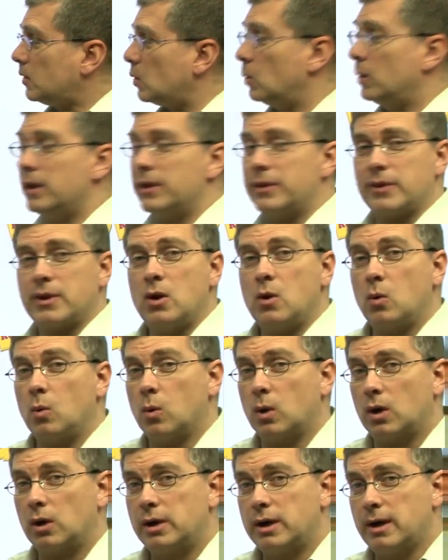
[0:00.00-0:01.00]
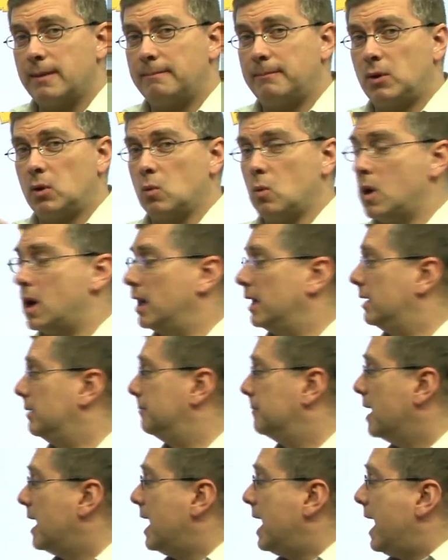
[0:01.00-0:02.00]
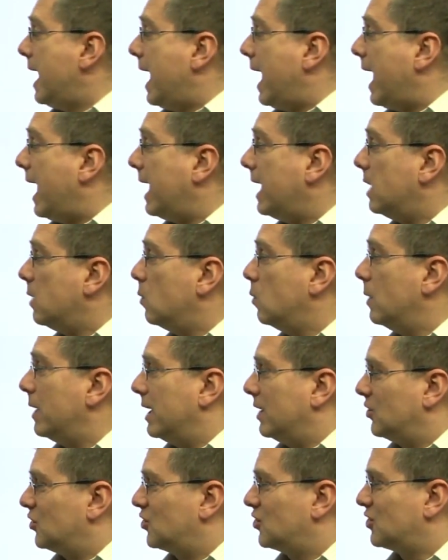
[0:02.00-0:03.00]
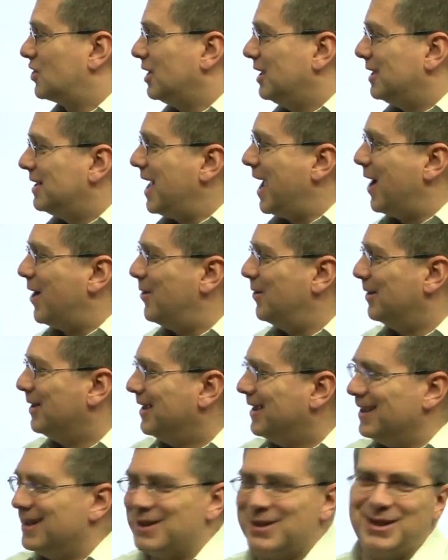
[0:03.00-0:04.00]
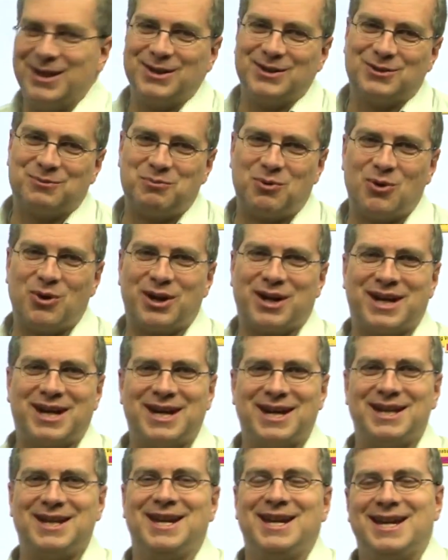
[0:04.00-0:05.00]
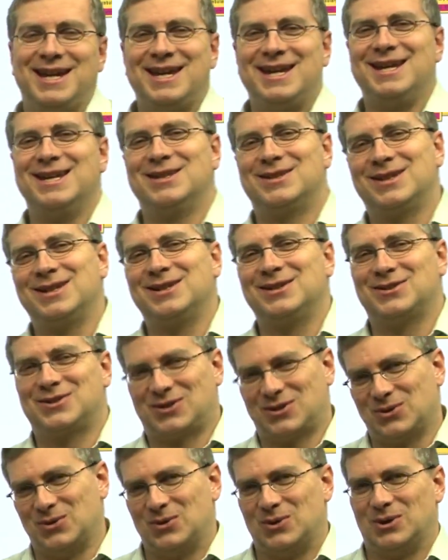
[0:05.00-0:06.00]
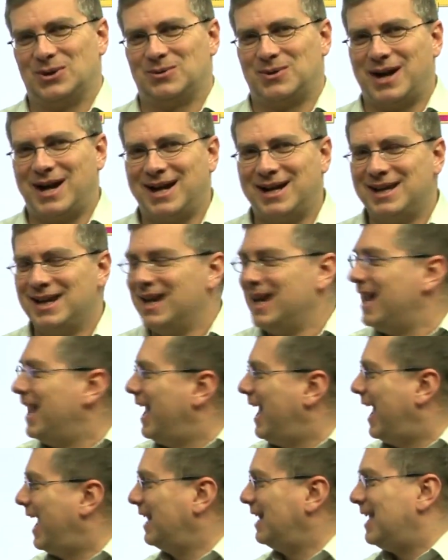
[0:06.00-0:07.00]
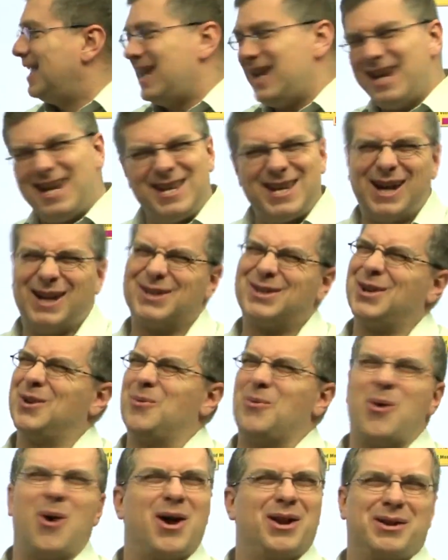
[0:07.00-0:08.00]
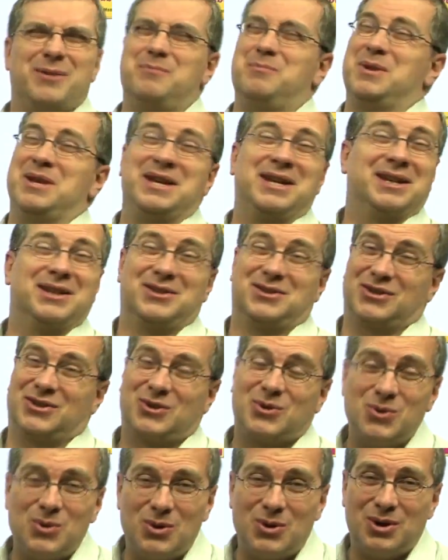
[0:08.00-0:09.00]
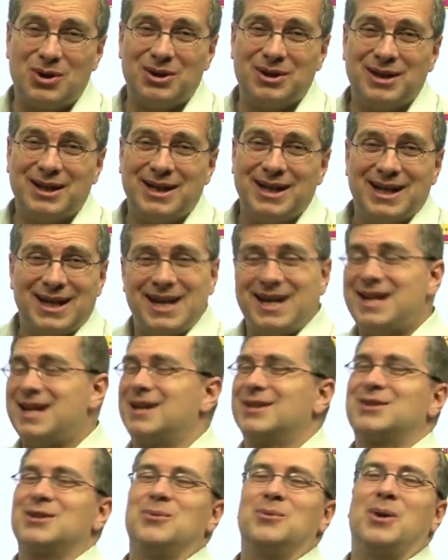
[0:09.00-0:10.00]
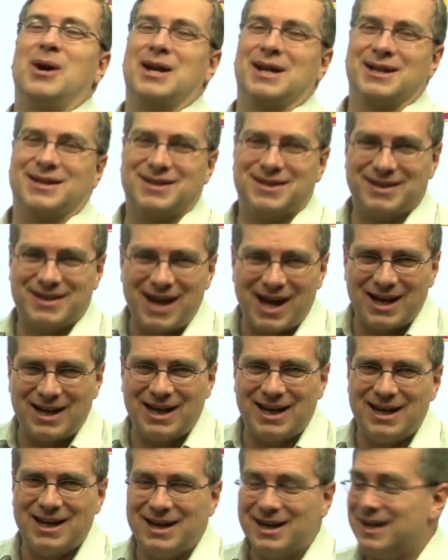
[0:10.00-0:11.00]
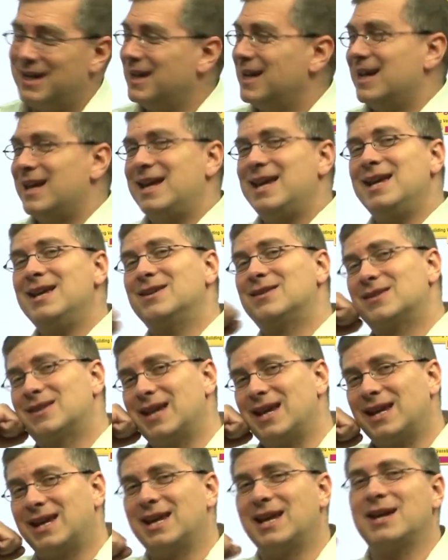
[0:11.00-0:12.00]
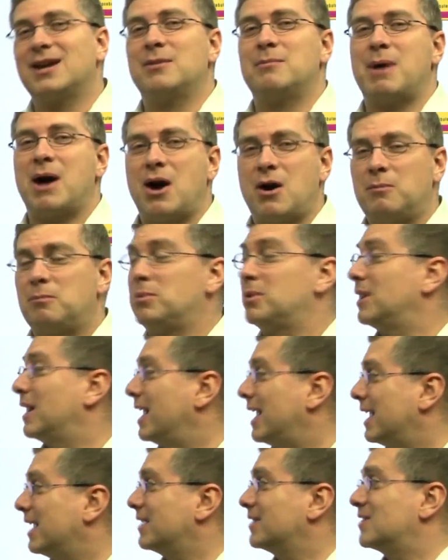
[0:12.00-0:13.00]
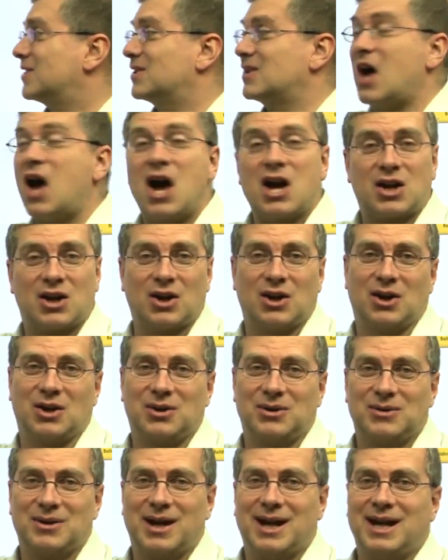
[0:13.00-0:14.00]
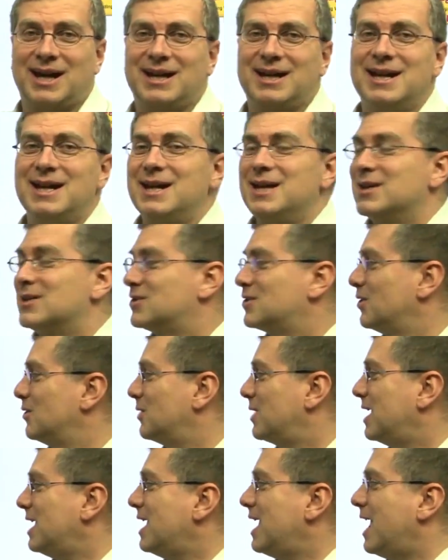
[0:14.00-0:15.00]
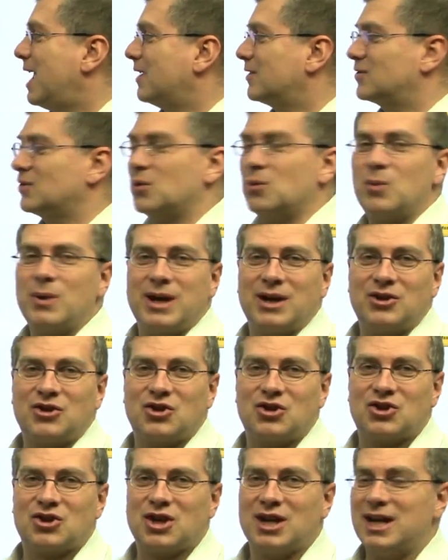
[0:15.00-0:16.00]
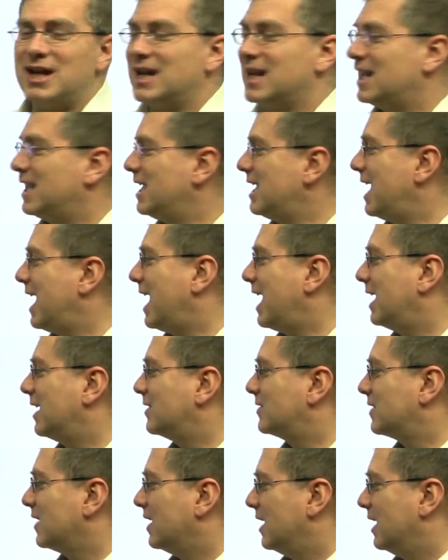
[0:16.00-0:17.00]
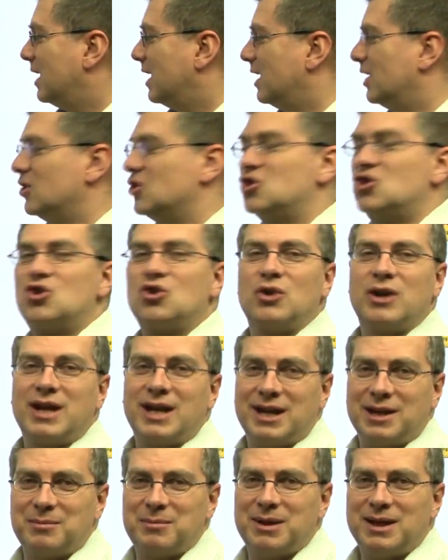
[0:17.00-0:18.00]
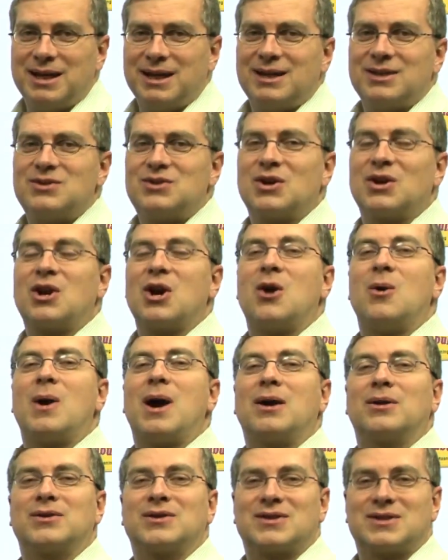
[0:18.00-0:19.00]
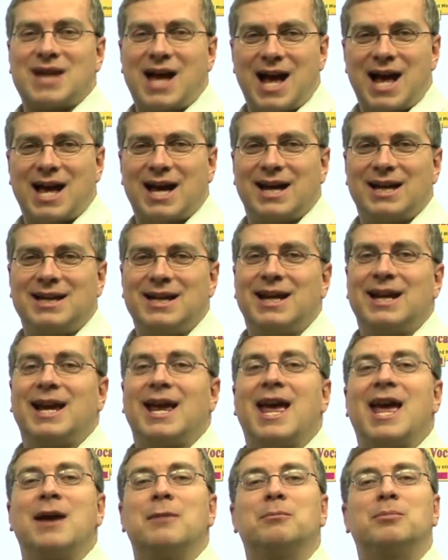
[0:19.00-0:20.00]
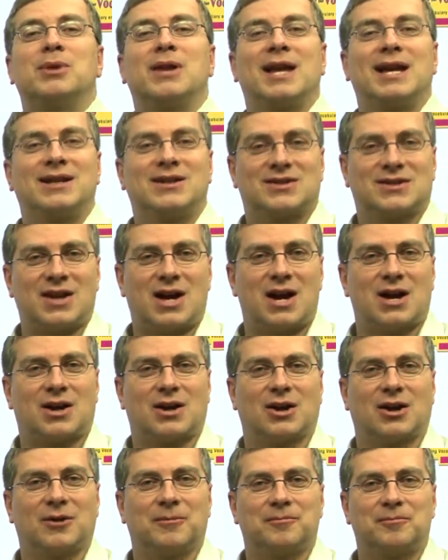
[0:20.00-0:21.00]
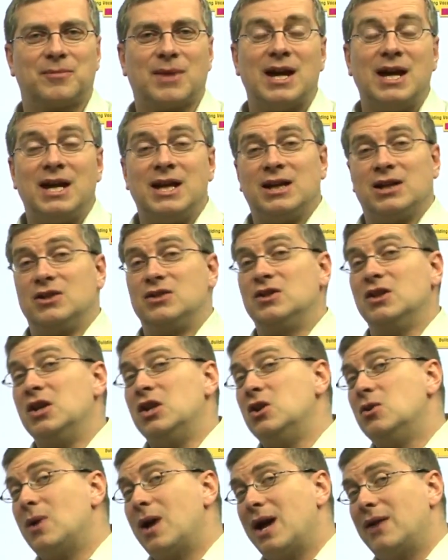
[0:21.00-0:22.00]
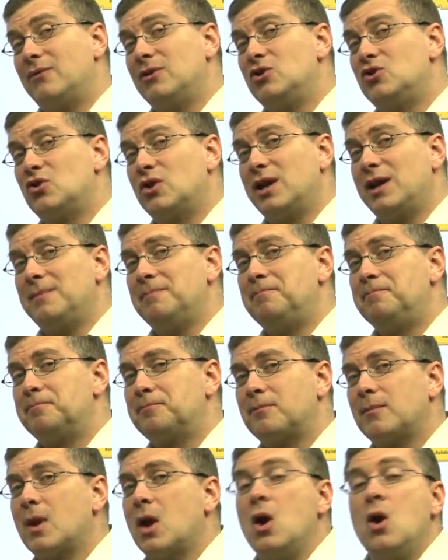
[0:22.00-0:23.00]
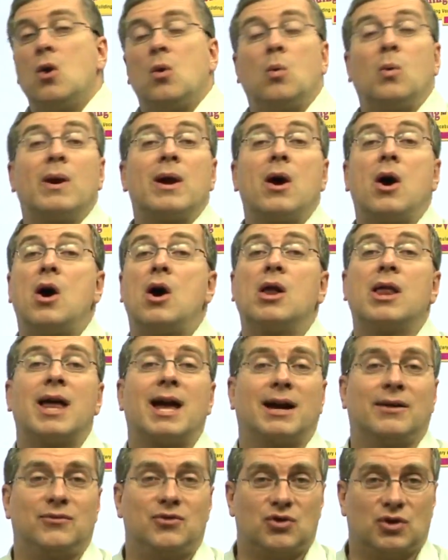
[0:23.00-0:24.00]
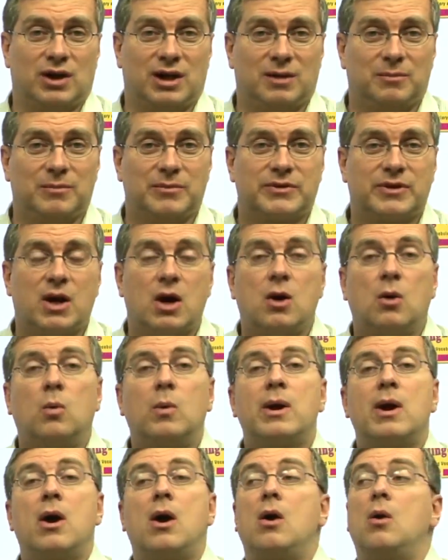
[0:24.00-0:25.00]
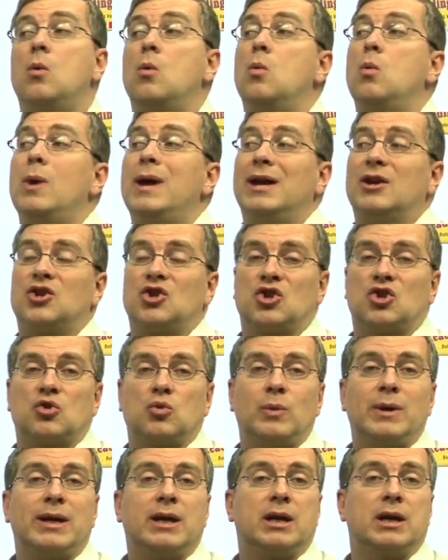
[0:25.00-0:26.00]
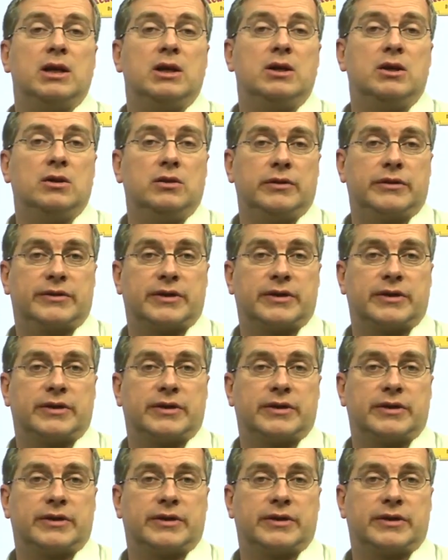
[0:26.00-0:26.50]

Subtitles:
with word number one, a wish. Now, this poor kid is in school, right? And he doesn't want to be in school. He doesn't want to study. He's thinking about playing soccer, right? So he has a wish, he has a dream to go outside and play soccer. Do you have a dream? We all have dreams. We all wish we could do